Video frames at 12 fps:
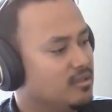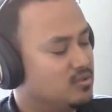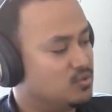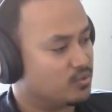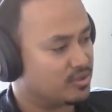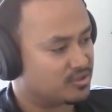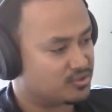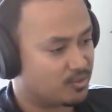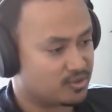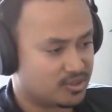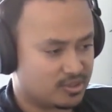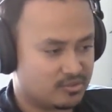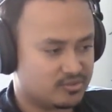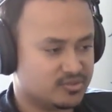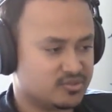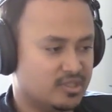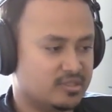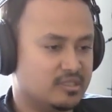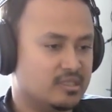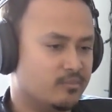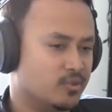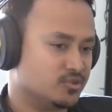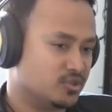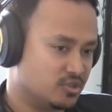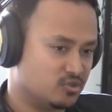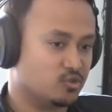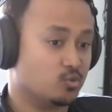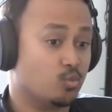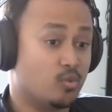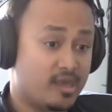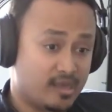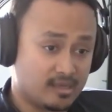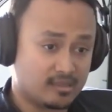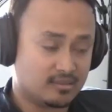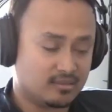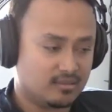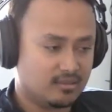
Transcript: doing this particular design in a particular way?